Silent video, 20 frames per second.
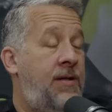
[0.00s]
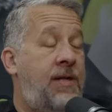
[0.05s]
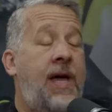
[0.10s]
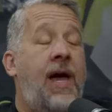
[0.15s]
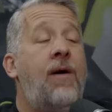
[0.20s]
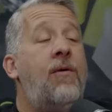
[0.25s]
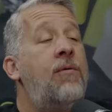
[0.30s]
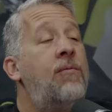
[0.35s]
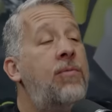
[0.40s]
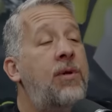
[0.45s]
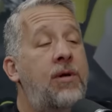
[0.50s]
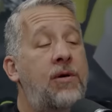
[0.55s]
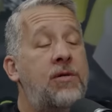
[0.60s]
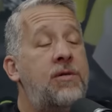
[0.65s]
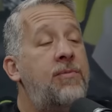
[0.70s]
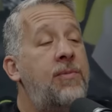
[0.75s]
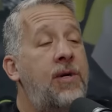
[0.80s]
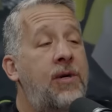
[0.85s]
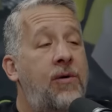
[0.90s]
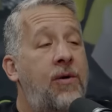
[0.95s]
that one
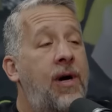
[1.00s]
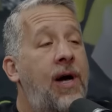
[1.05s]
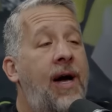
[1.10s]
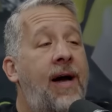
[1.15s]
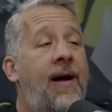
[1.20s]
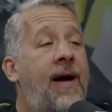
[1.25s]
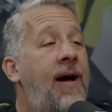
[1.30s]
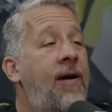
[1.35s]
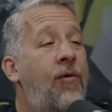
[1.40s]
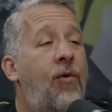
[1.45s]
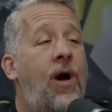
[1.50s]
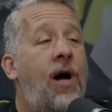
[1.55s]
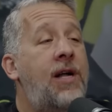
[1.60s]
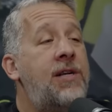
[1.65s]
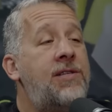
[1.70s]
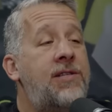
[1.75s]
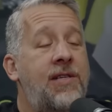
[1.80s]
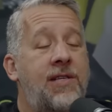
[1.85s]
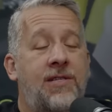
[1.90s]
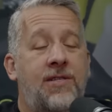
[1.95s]
blows me away. I don't I, I watch
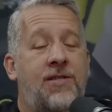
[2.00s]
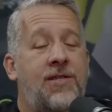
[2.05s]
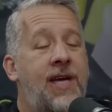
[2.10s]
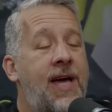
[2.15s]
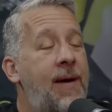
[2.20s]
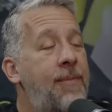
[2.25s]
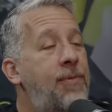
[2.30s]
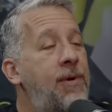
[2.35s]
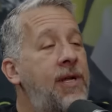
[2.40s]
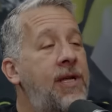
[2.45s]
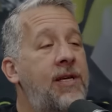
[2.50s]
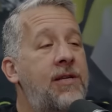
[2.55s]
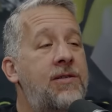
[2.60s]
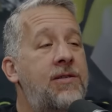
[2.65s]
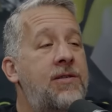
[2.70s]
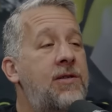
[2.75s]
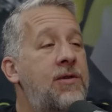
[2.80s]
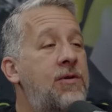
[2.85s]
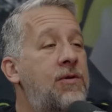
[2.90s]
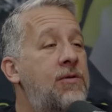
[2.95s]
it. these Japanese
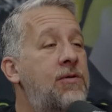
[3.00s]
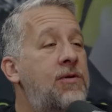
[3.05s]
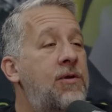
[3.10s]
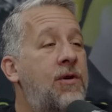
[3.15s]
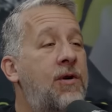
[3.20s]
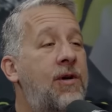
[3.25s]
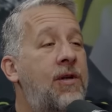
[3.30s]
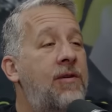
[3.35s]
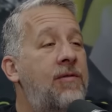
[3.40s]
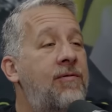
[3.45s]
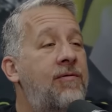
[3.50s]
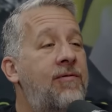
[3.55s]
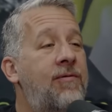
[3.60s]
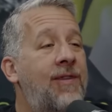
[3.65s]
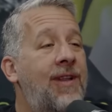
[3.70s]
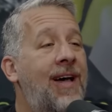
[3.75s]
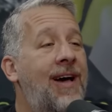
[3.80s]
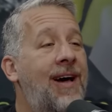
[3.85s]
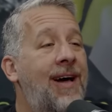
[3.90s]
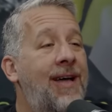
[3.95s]
dudes
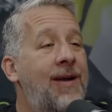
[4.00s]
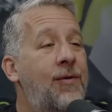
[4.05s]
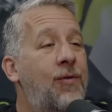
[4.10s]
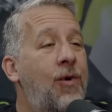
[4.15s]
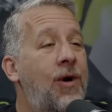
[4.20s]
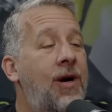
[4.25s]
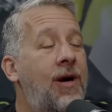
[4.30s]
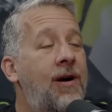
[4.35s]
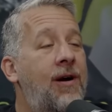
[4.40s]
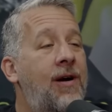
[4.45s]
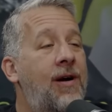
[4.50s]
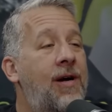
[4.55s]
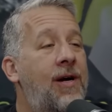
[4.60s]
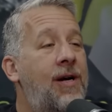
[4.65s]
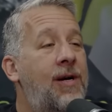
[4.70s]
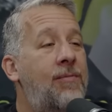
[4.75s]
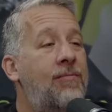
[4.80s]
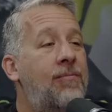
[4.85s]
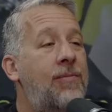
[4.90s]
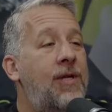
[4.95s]
online where
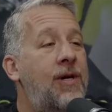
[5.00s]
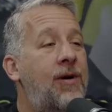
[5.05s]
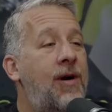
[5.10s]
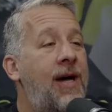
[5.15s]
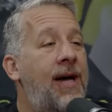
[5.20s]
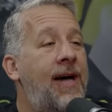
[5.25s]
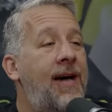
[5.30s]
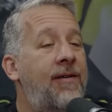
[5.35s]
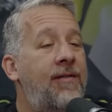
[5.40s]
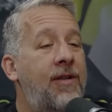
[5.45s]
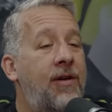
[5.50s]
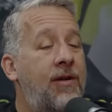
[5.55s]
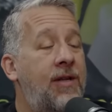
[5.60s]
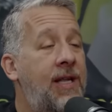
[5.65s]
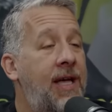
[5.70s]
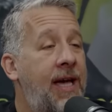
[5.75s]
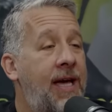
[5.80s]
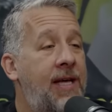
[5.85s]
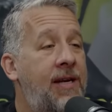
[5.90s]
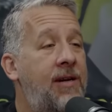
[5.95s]
um they'll have they'll
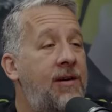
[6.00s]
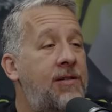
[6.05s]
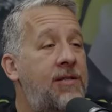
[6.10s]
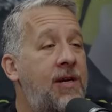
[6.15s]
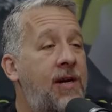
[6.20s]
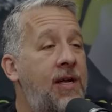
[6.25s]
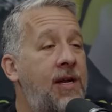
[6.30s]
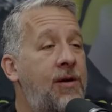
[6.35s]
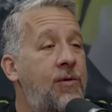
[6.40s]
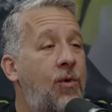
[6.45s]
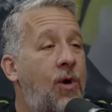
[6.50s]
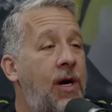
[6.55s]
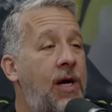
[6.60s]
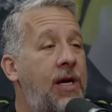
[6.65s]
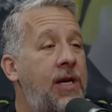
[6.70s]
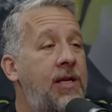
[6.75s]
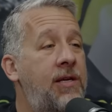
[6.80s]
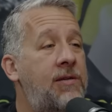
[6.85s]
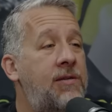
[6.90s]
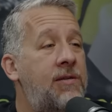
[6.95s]
lay in their tidy
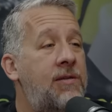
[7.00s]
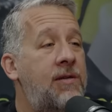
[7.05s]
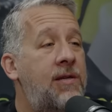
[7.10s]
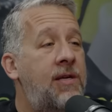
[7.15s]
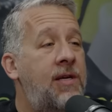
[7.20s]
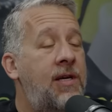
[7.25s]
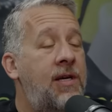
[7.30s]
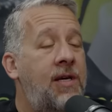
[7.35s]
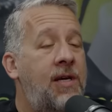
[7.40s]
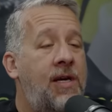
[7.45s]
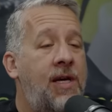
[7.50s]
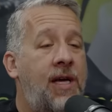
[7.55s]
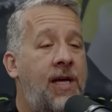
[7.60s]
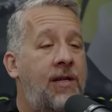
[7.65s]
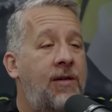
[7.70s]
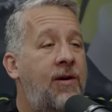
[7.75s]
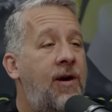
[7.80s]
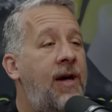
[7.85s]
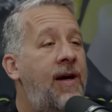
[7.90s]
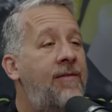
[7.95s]
whiteys. Yep.
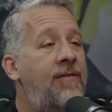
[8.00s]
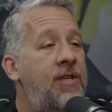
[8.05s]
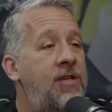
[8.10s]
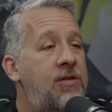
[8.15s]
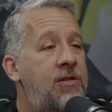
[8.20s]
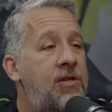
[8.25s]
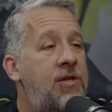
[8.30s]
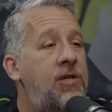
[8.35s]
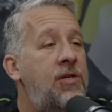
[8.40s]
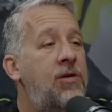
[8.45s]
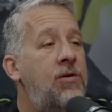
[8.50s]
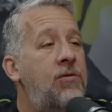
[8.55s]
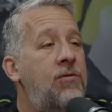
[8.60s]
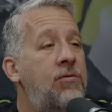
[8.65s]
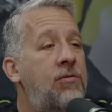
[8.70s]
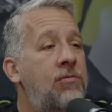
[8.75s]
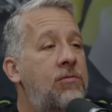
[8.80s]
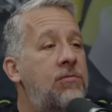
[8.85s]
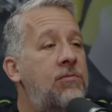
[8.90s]
And they'll have these cute